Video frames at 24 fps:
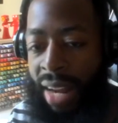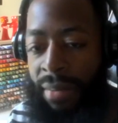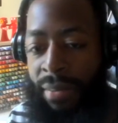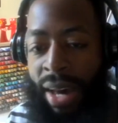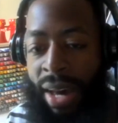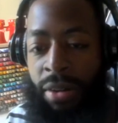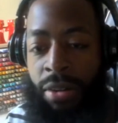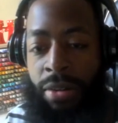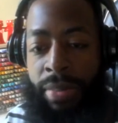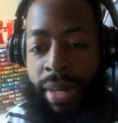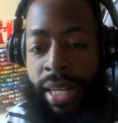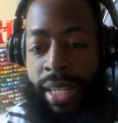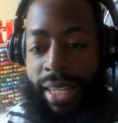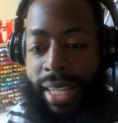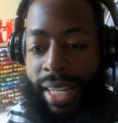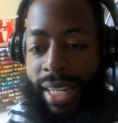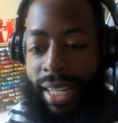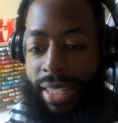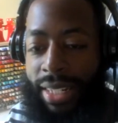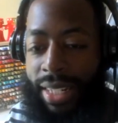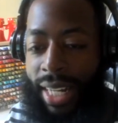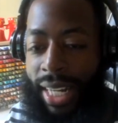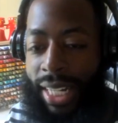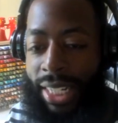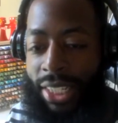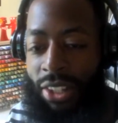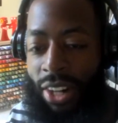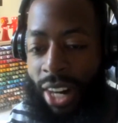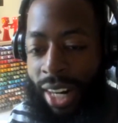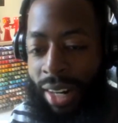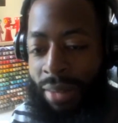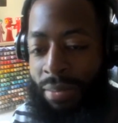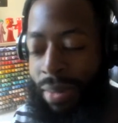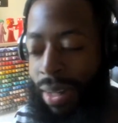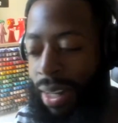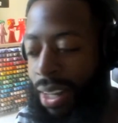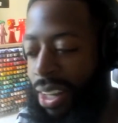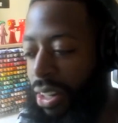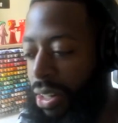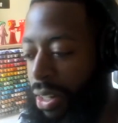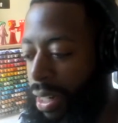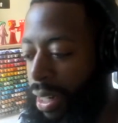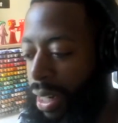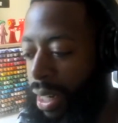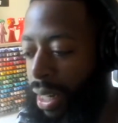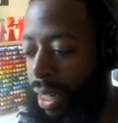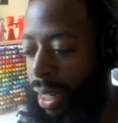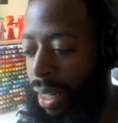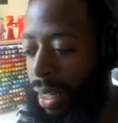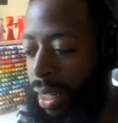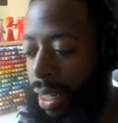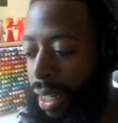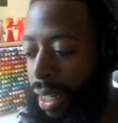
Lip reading: anime would be things like Dragon Ball Z,